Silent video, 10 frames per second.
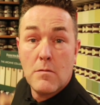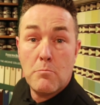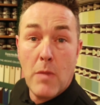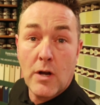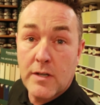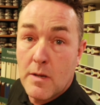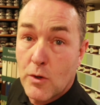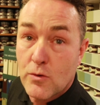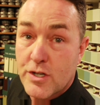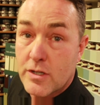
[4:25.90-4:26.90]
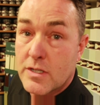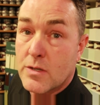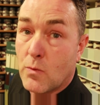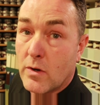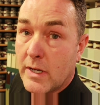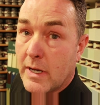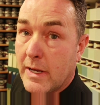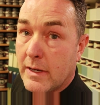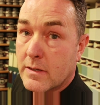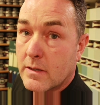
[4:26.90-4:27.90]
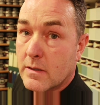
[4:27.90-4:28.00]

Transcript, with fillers: modern emulsions the one you need